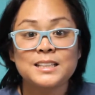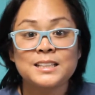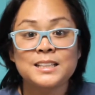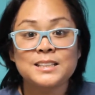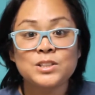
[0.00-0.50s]

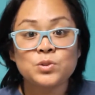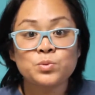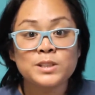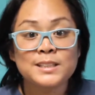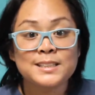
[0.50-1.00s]
doesn't
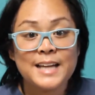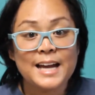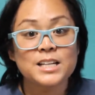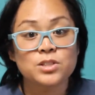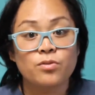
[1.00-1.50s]
really
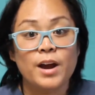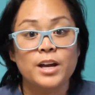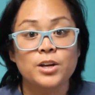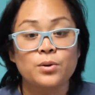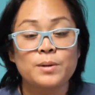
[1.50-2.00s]
satisfy
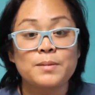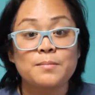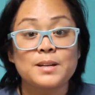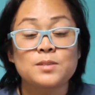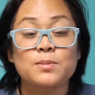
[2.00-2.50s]
you and
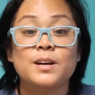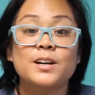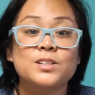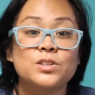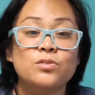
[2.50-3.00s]
maybe it's
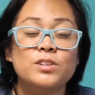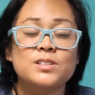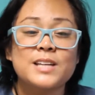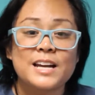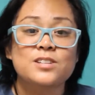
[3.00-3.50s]
because of the
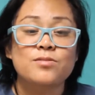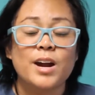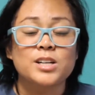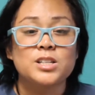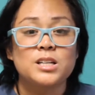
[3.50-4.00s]

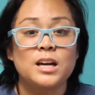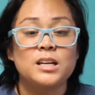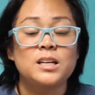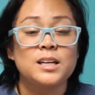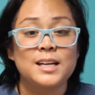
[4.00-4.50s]
satisfaction that
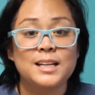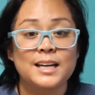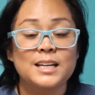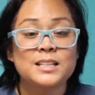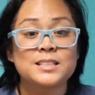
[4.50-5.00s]
you need
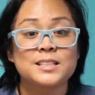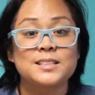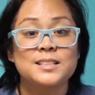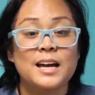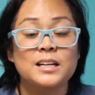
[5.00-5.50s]
that instant
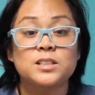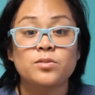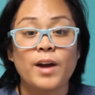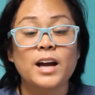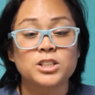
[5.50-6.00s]

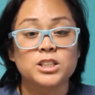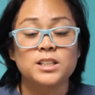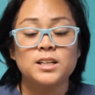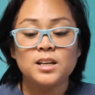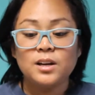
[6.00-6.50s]

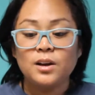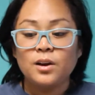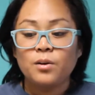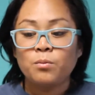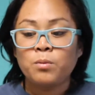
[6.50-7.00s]
satisfaction
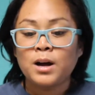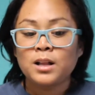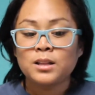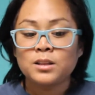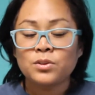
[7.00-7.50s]

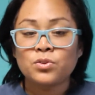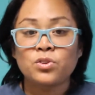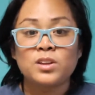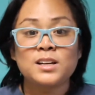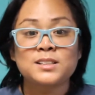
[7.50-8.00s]
well those
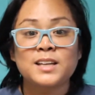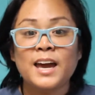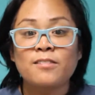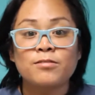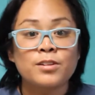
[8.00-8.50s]
things
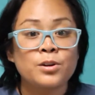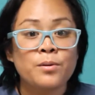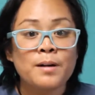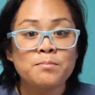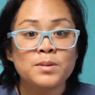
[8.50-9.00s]
can't fill you
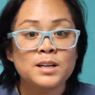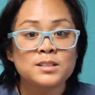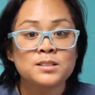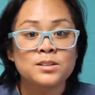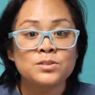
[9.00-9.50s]
up
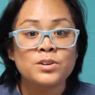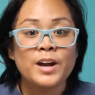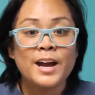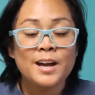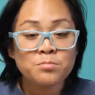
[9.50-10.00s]
because those are
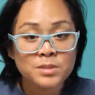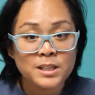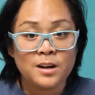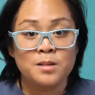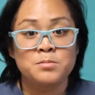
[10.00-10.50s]

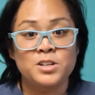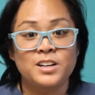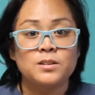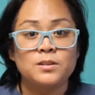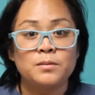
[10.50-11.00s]
empty
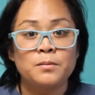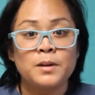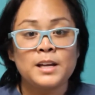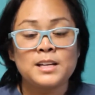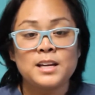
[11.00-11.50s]
objects
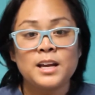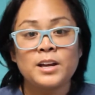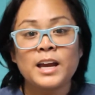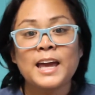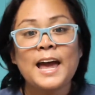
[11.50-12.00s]
it, it,
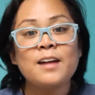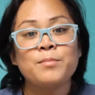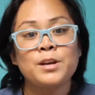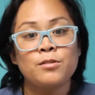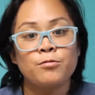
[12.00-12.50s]
it can't
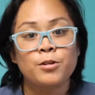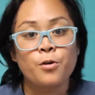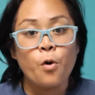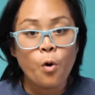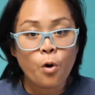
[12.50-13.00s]
make you feel
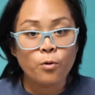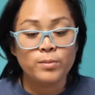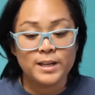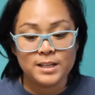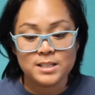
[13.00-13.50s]
whole
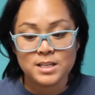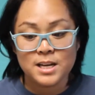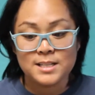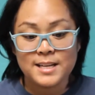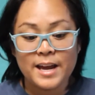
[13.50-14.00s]
because
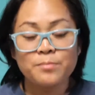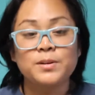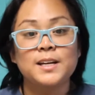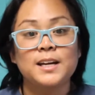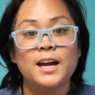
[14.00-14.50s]
it's
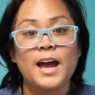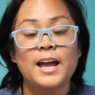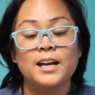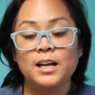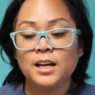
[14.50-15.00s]
empty and